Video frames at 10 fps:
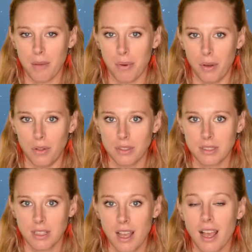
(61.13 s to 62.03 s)
in the
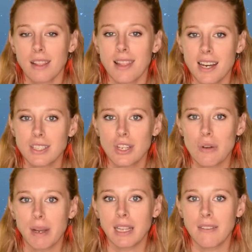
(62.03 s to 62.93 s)
polls? Let us know
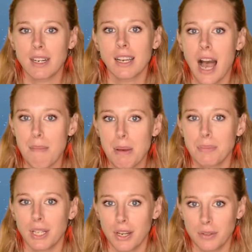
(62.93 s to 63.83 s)
by leaving a comment
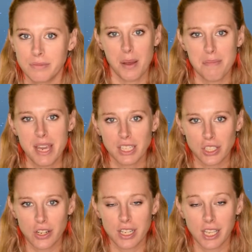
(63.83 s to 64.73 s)
below. Make
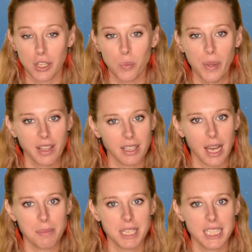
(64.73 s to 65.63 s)
sure to get your weekly
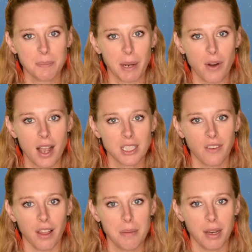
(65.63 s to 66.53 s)
updates by Rox
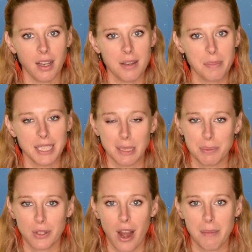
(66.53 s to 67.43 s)
Volleyball by
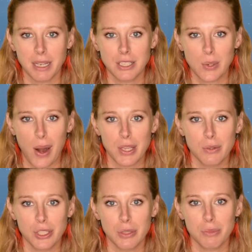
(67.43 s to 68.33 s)
subscribing to our
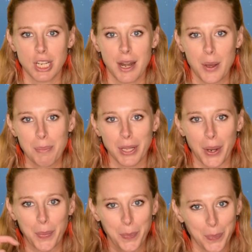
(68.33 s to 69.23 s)
YouTube channel
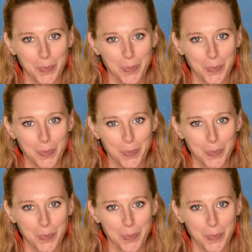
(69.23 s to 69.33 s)
below.